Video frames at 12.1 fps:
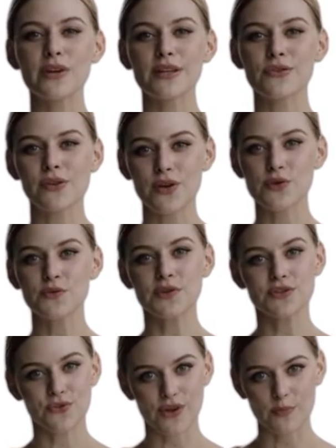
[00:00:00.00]
ample
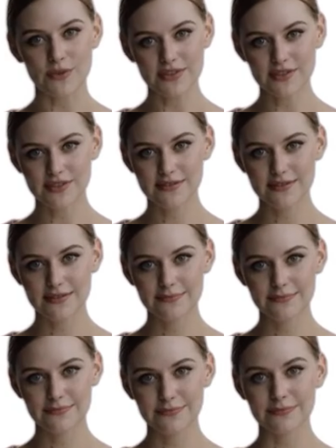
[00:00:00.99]
headroom and legroom in the
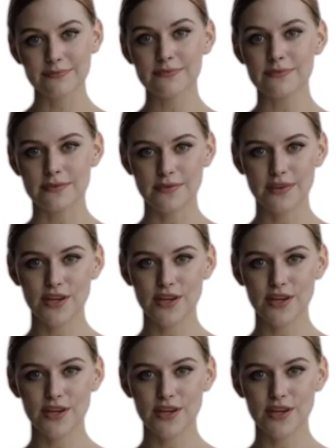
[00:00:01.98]
rear seats,